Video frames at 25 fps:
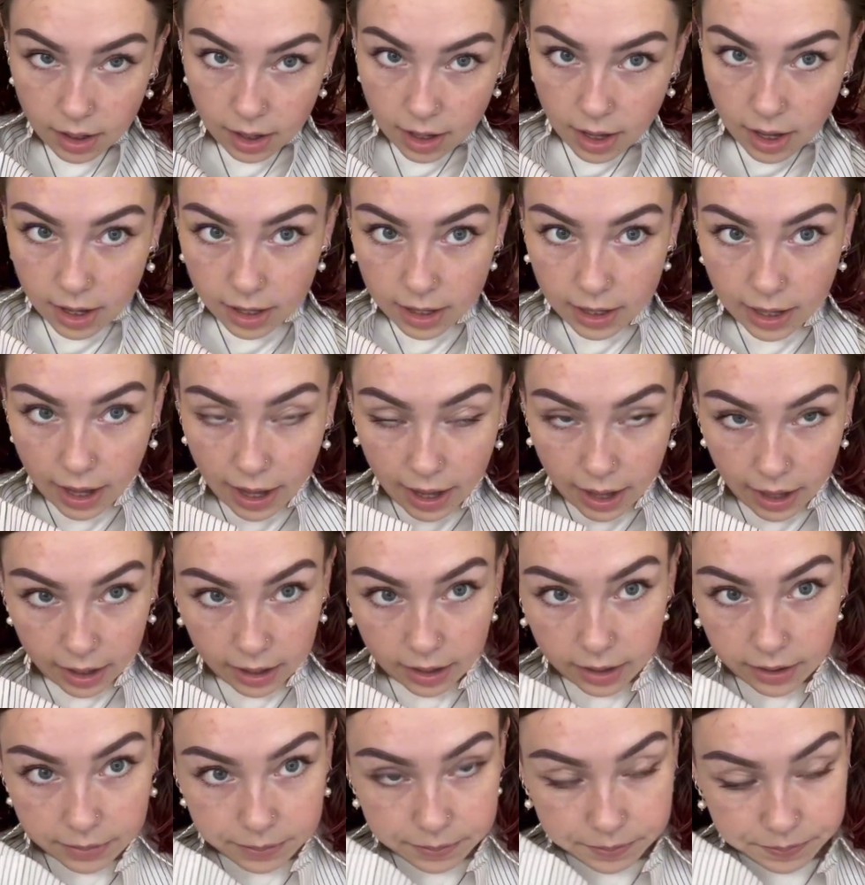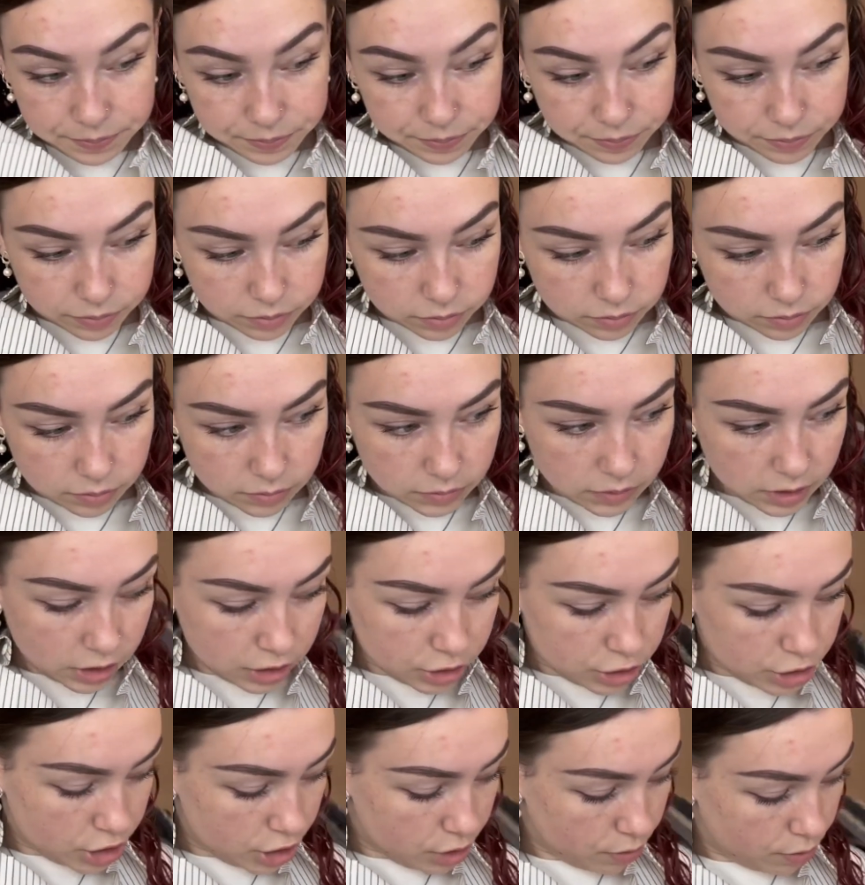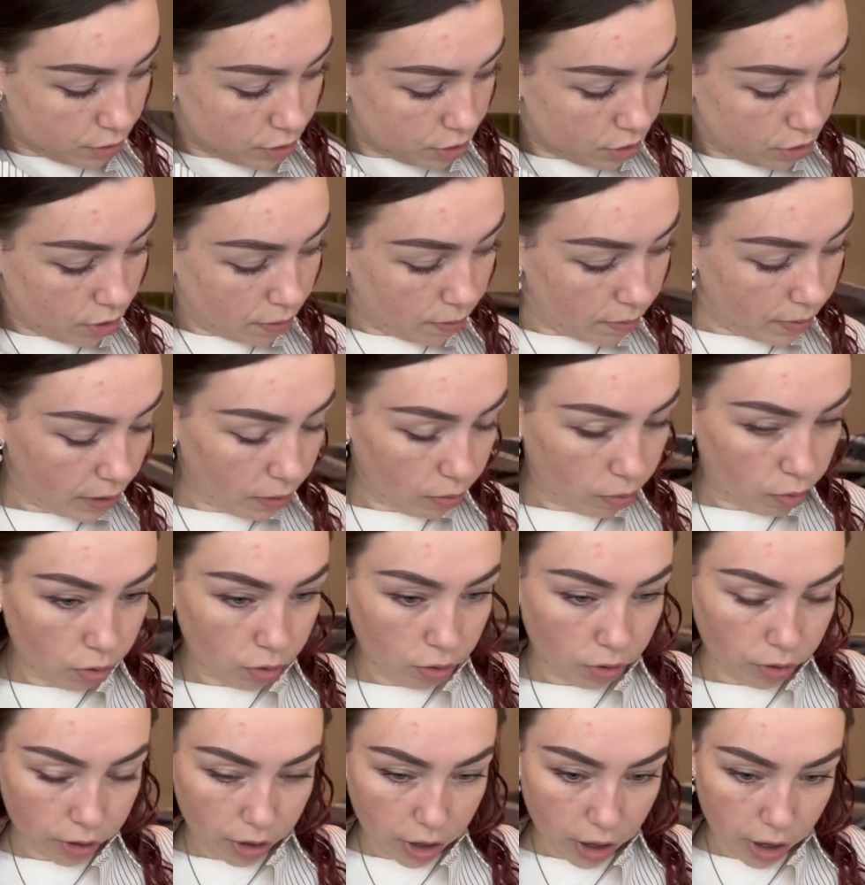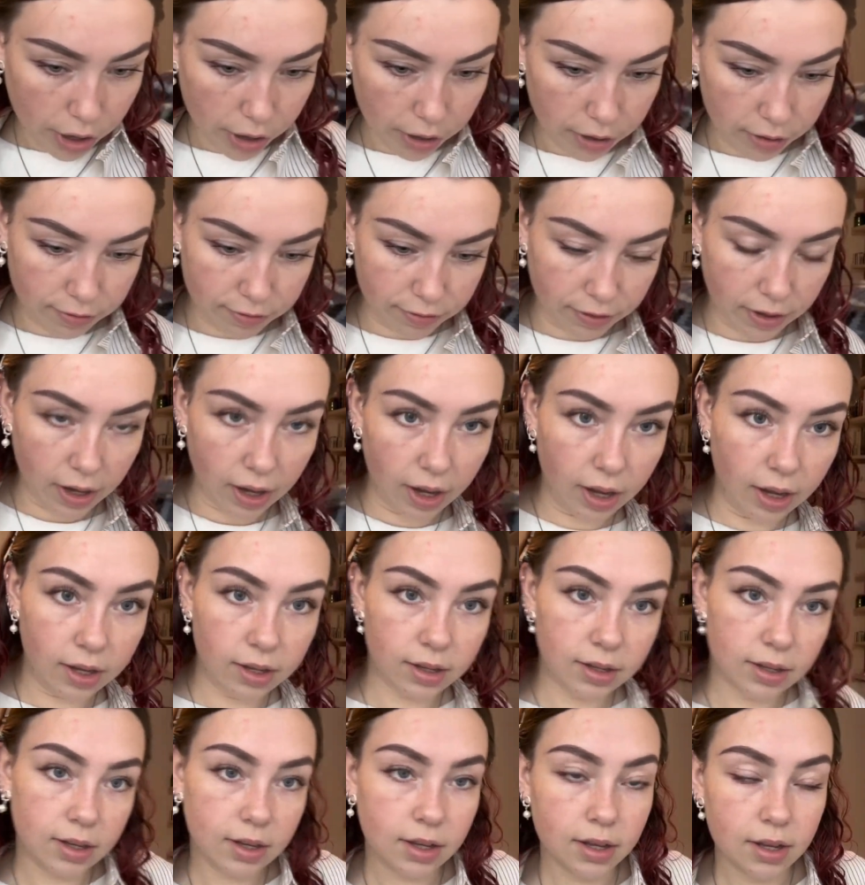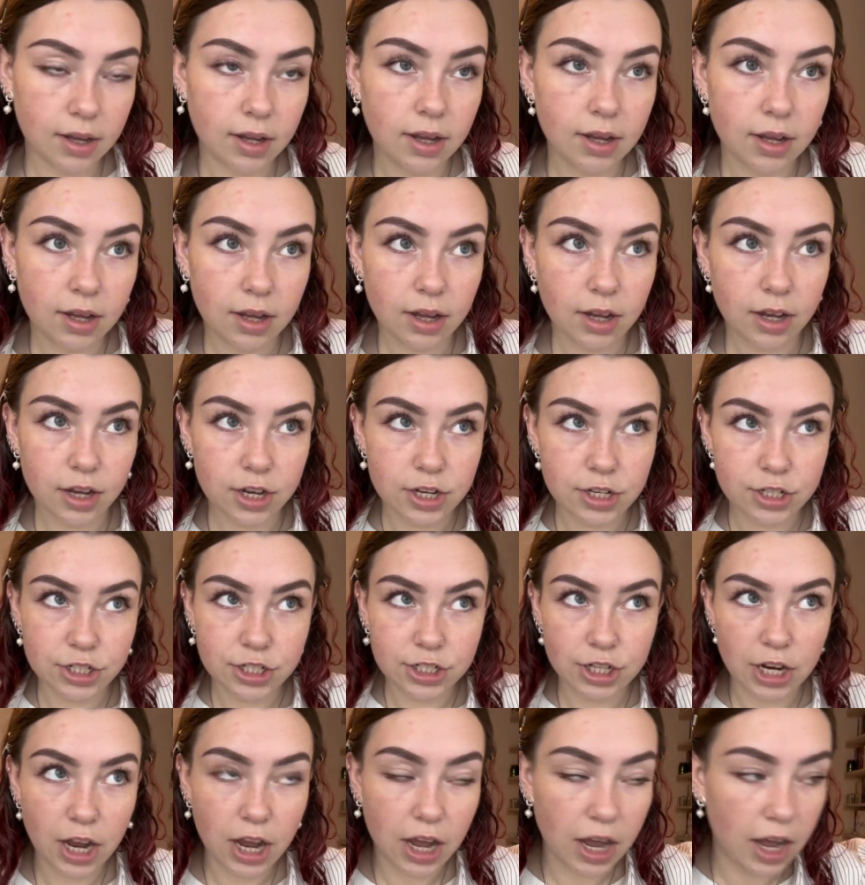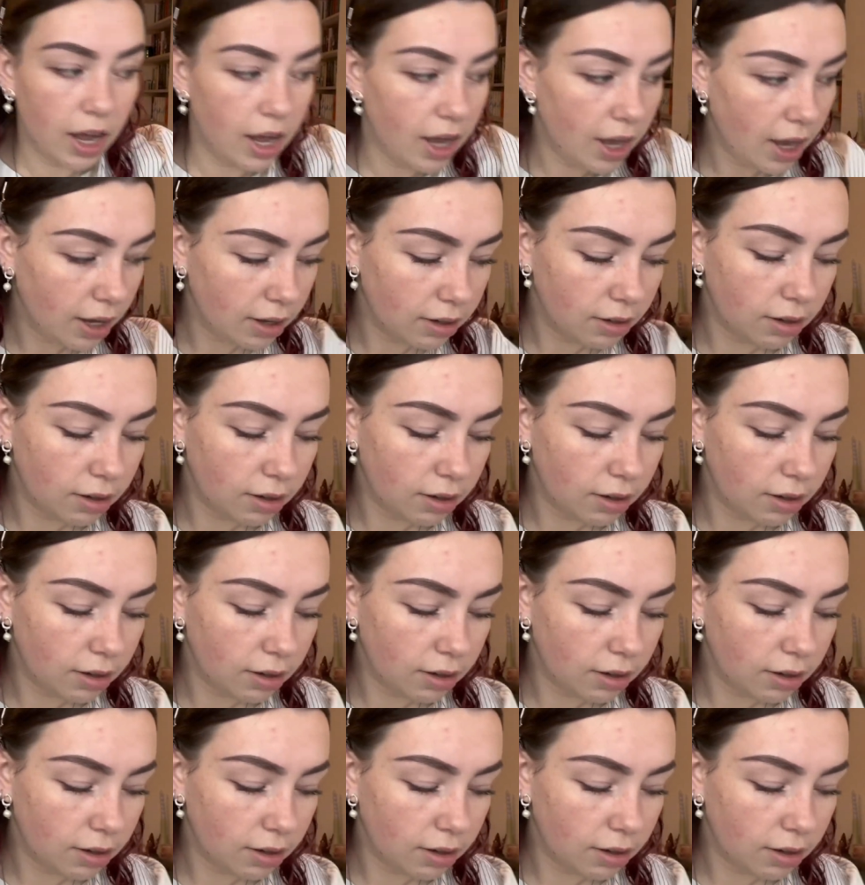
Again, she would not be worn over a shirt.